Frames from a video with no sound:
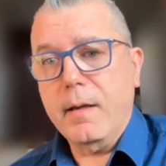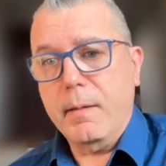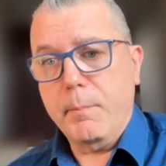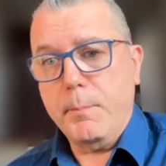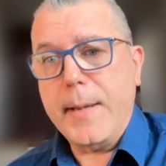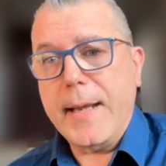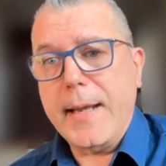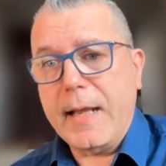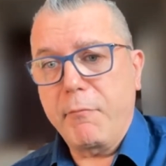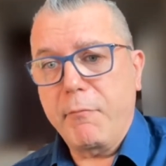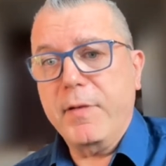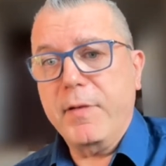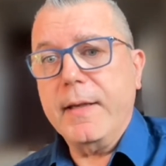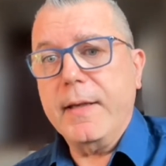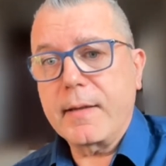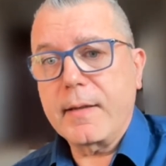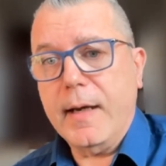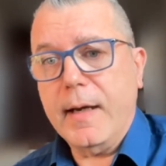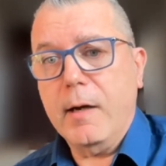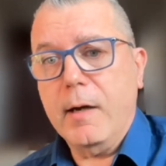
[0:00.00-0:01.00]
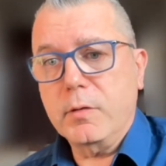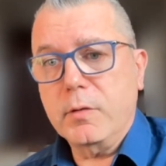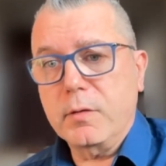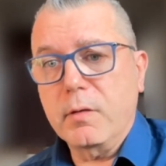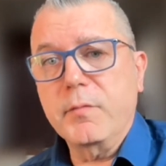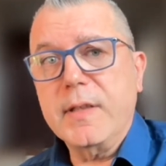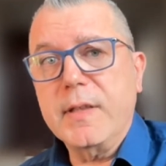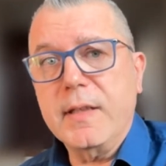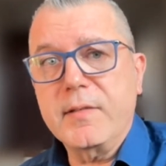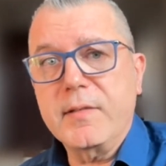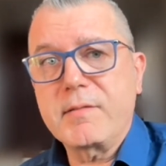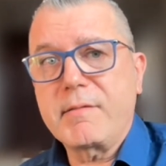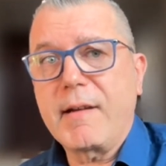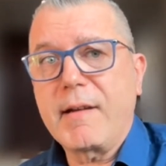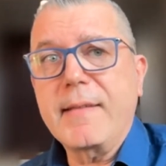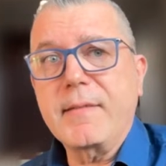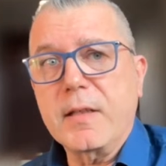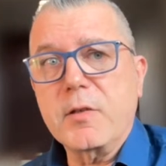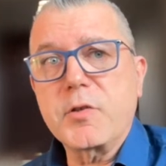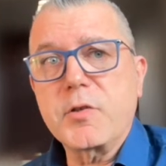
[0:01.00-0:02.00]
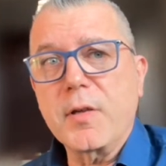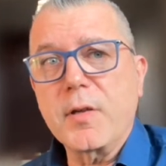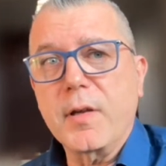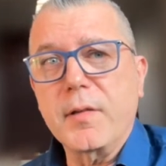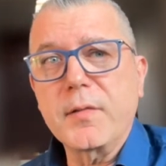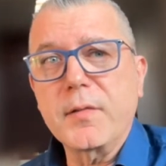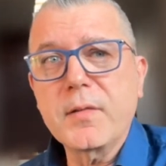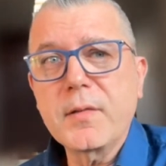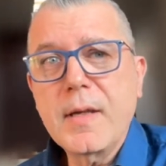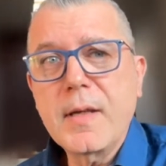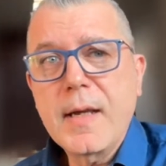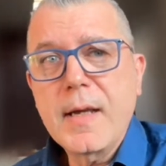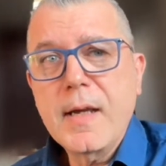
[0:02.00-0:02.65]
benefit out of these transitions.